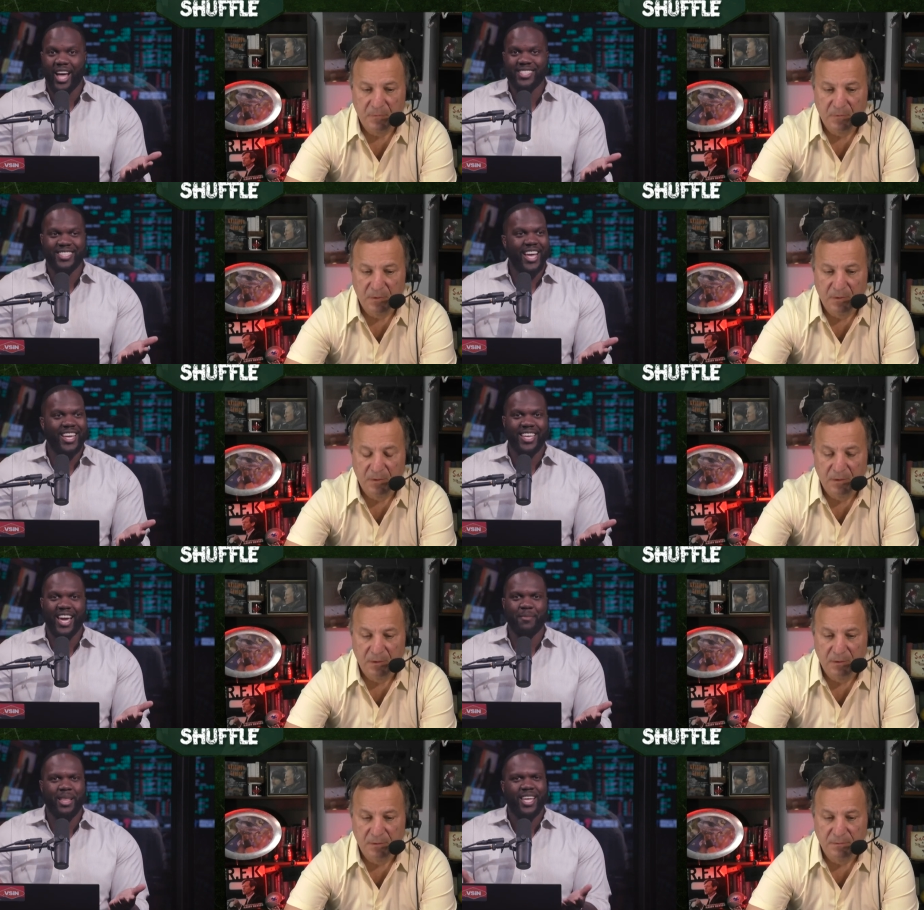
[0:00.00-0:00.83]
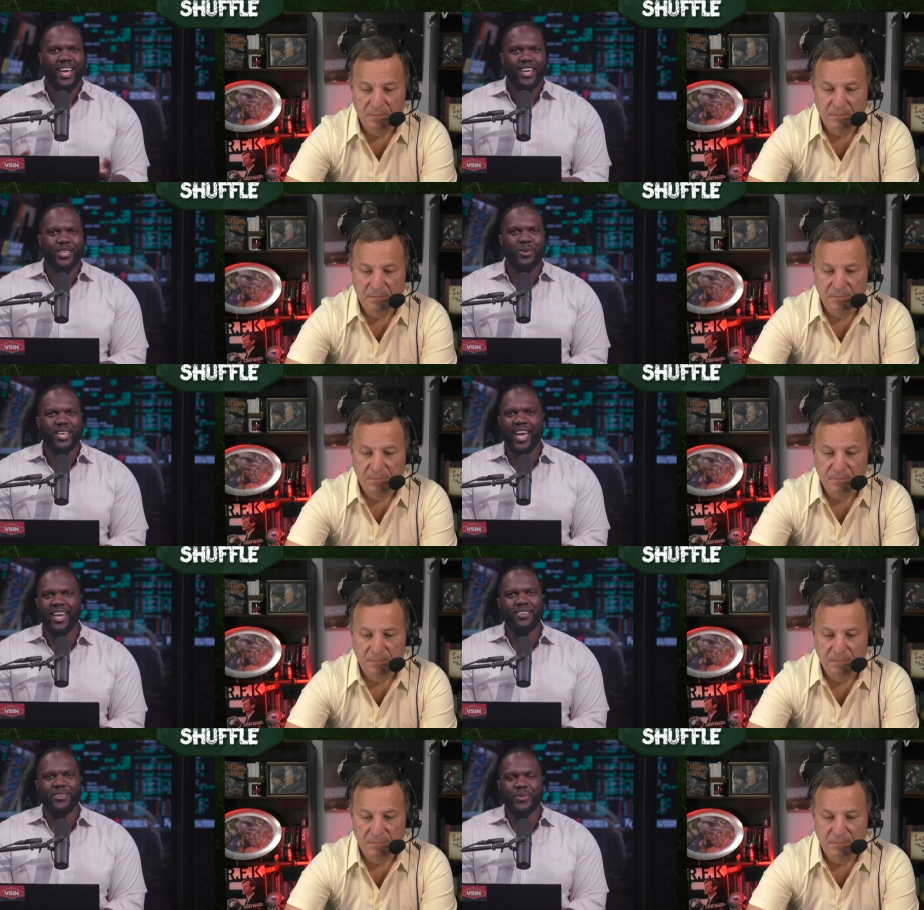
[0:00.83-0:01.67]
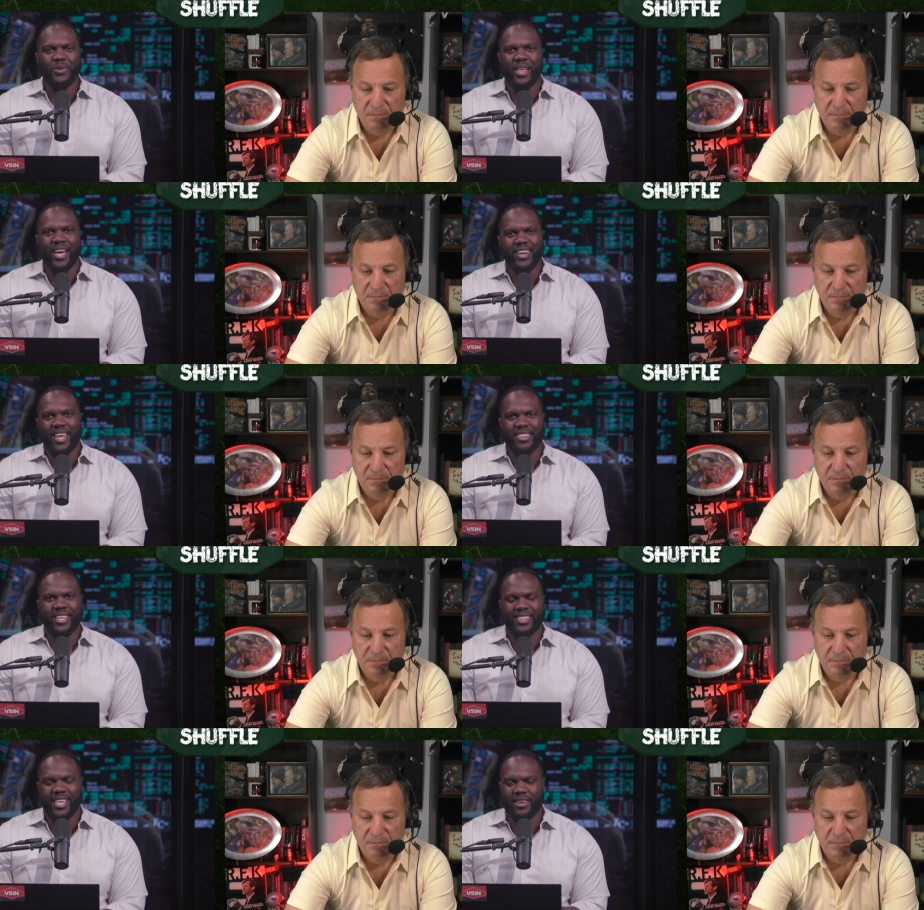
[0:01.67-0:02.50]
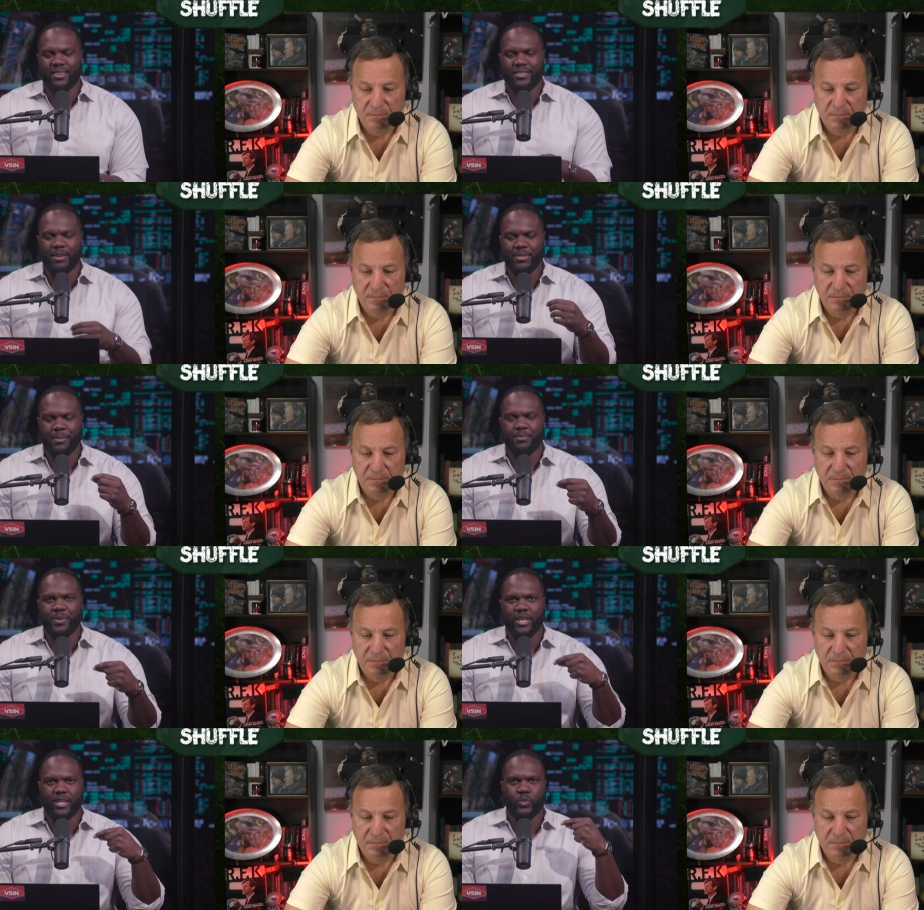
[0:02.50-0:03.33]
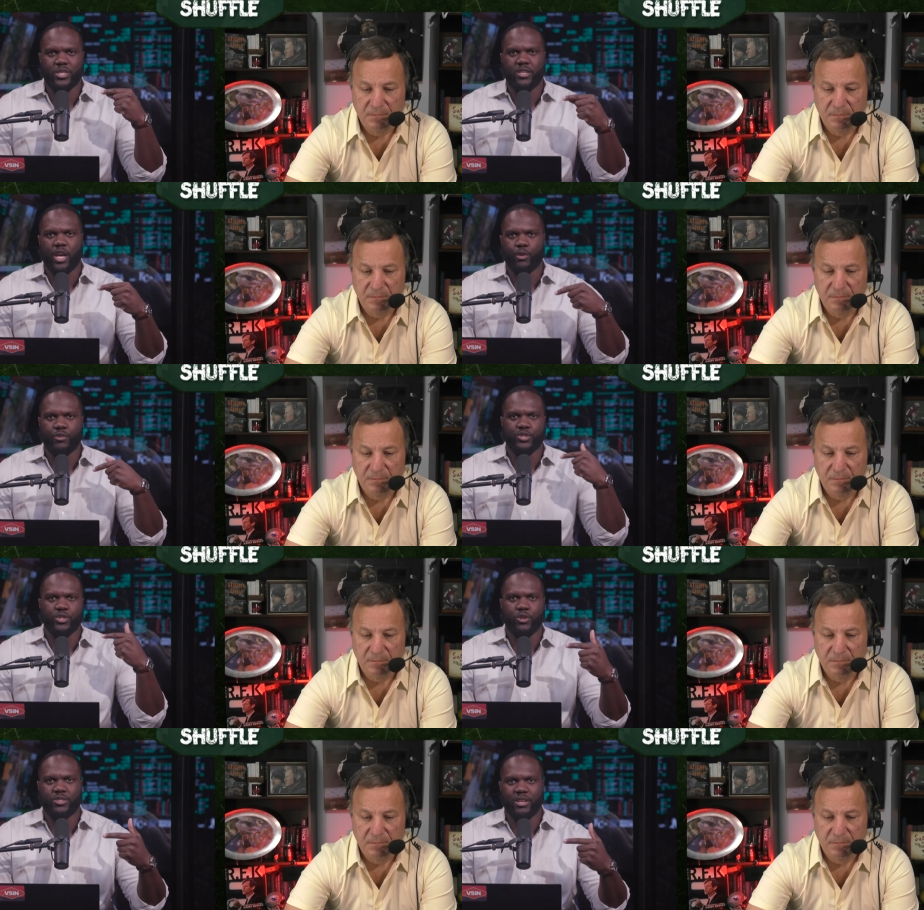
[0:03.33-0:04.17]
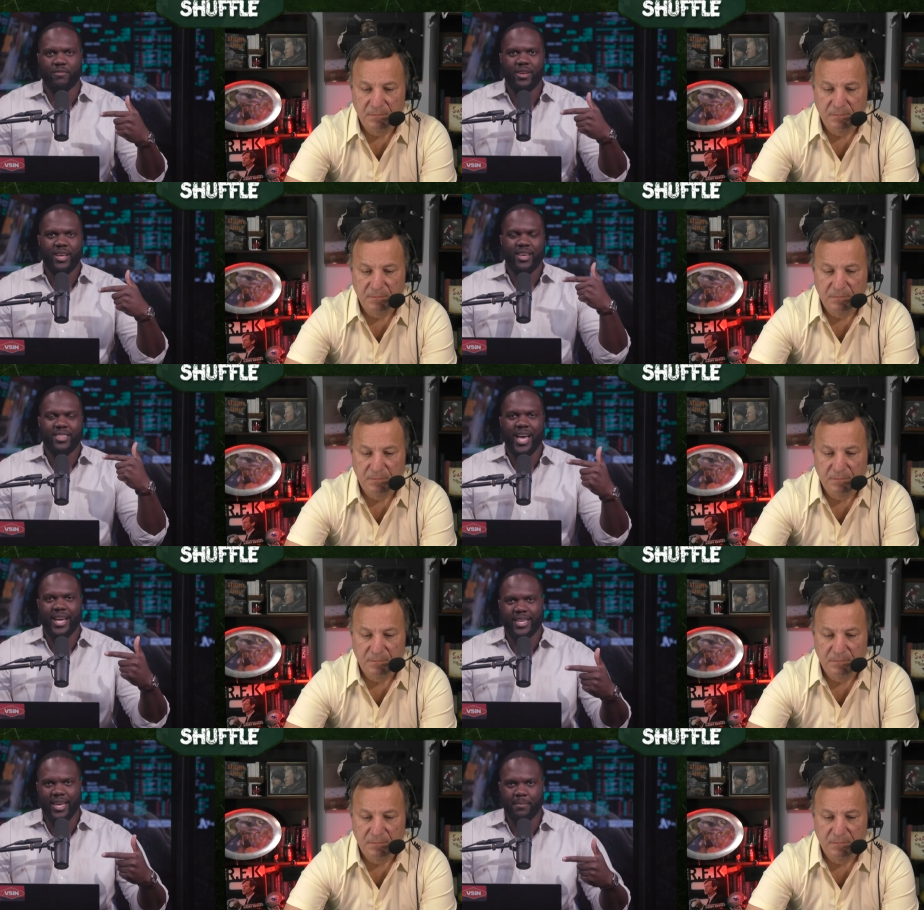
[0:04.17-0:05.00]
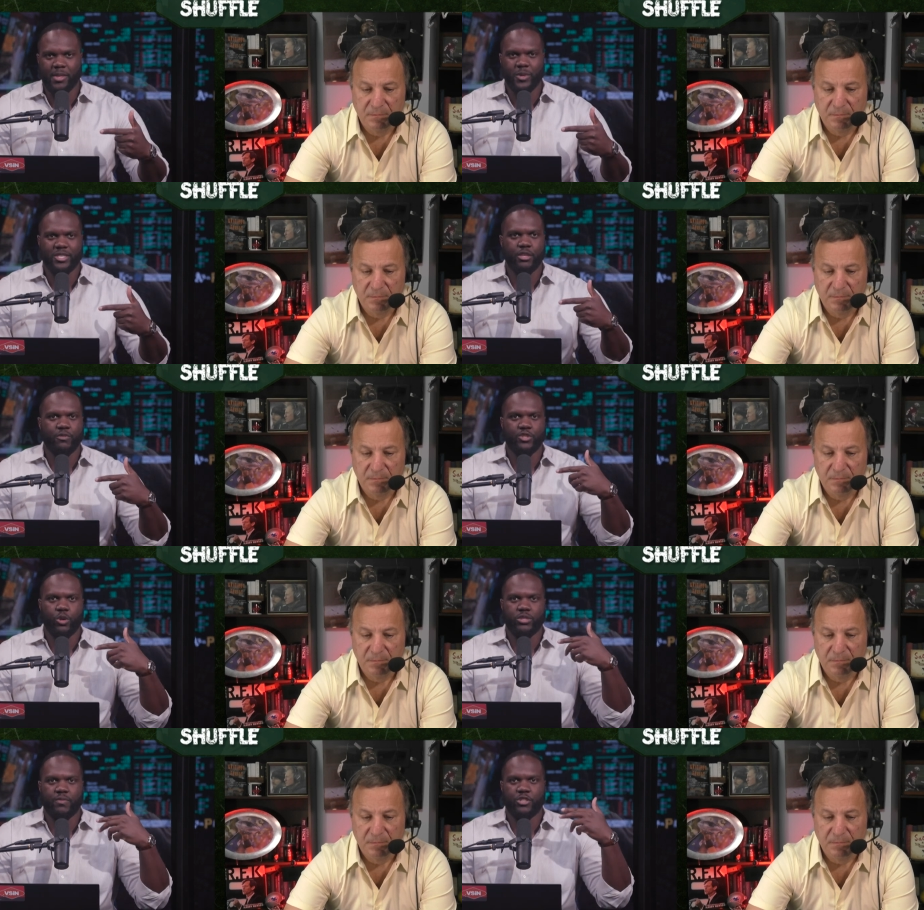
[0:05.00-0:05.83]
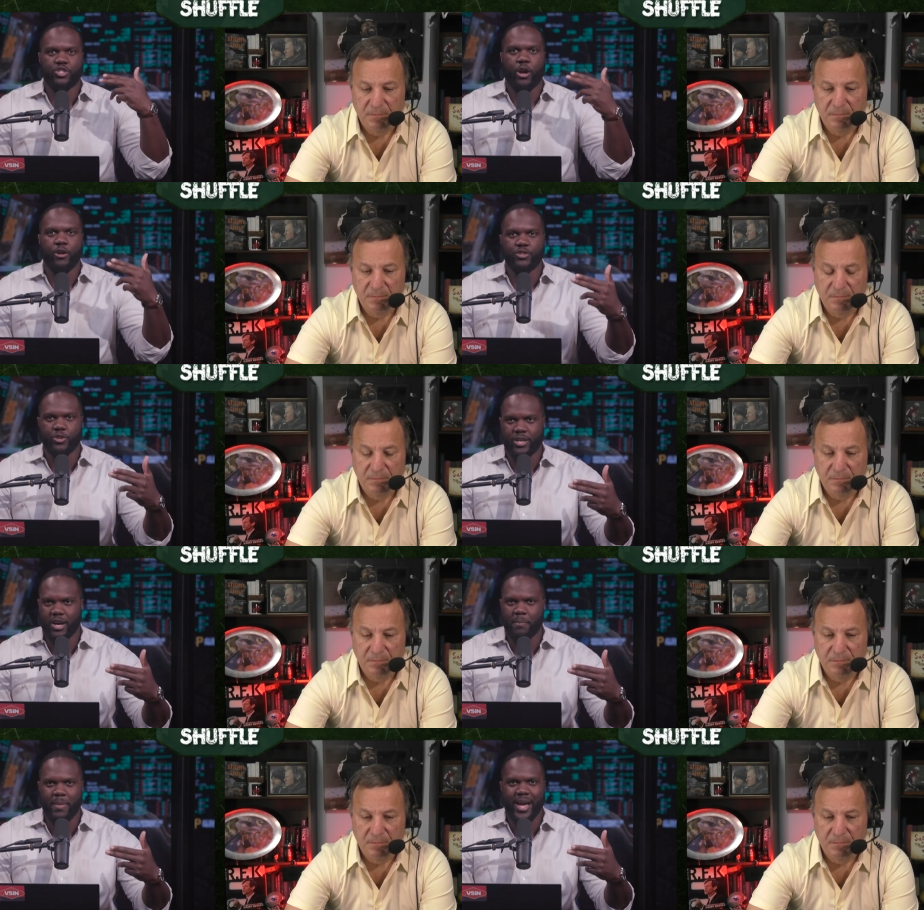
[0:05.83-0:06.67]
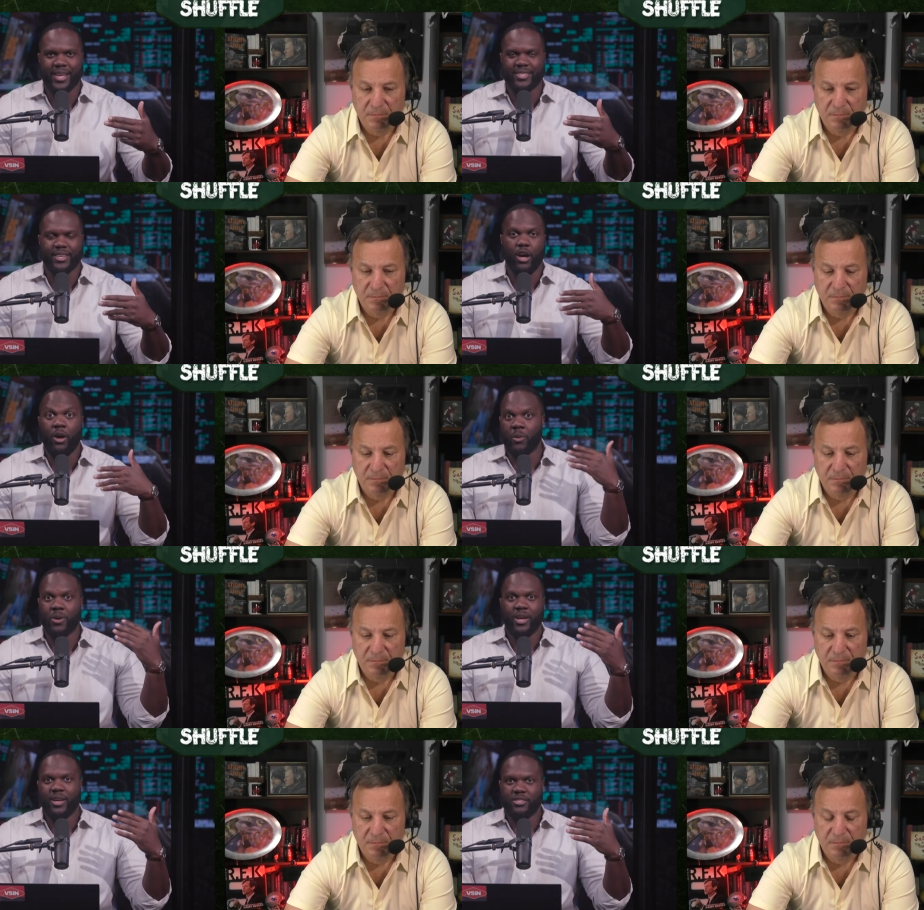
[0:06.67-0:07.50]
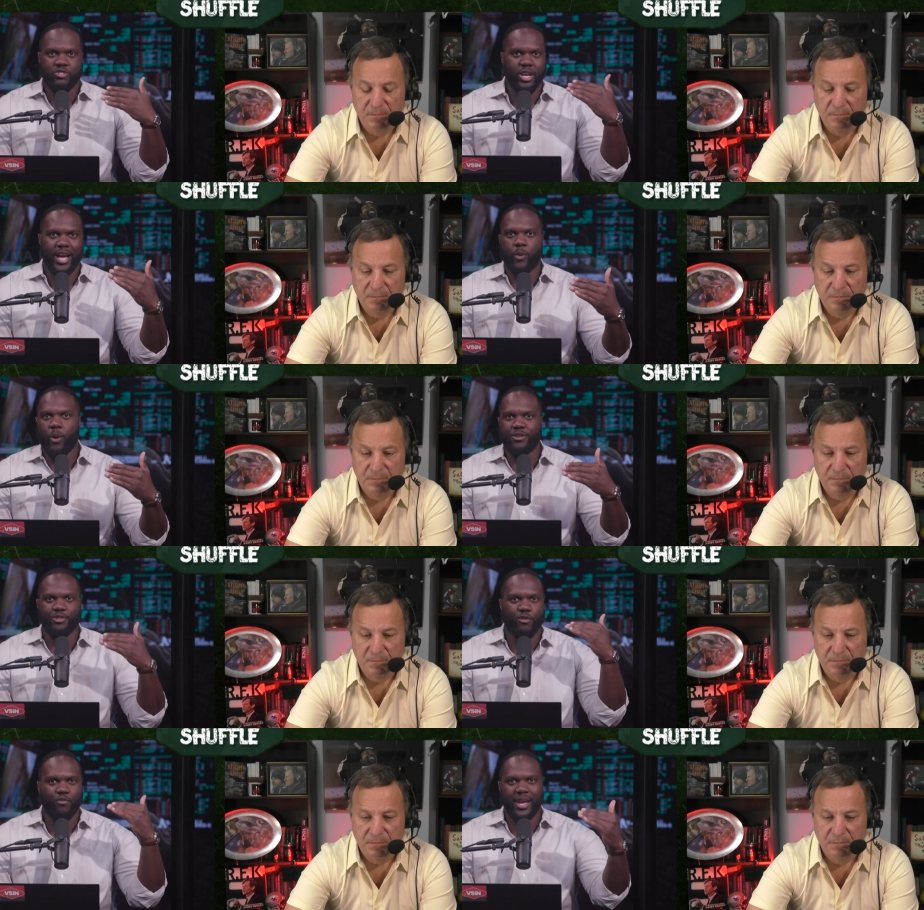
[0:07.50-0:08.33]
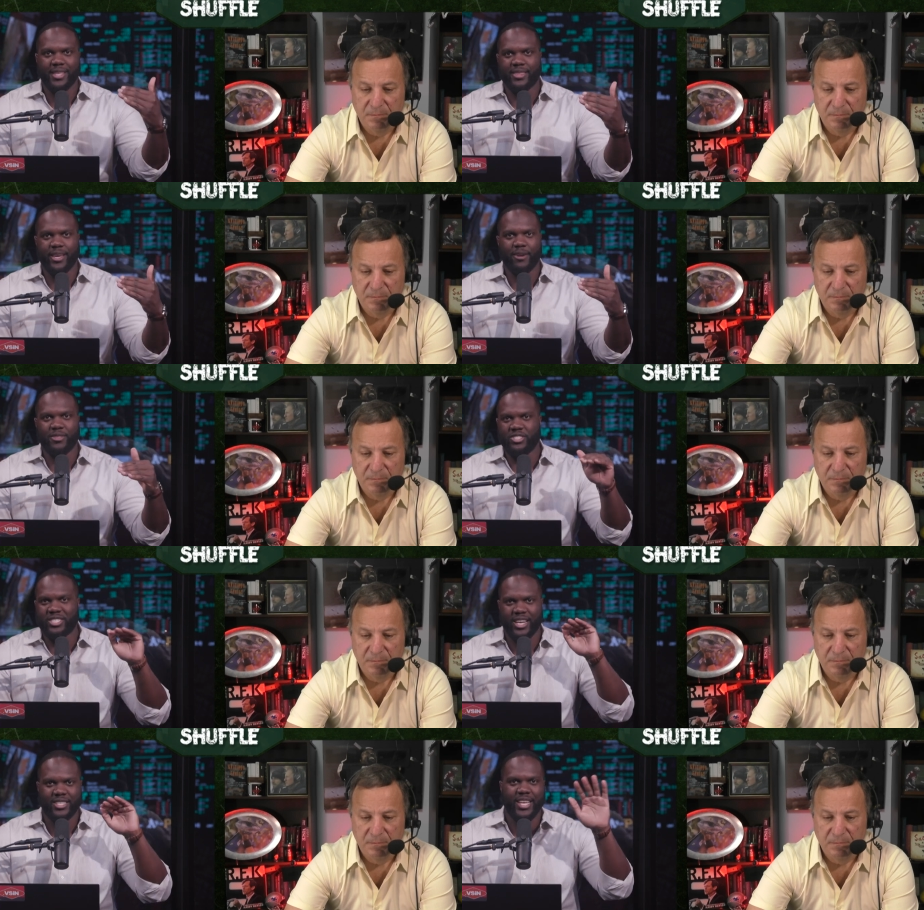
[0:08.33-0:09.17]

Speaker 1: lost that game. Like you can't do that. And I think that sometimes because we saw the results of that game, that we see the results of the Charger comeback, it's like, oh, Jaguars are right there. They just got to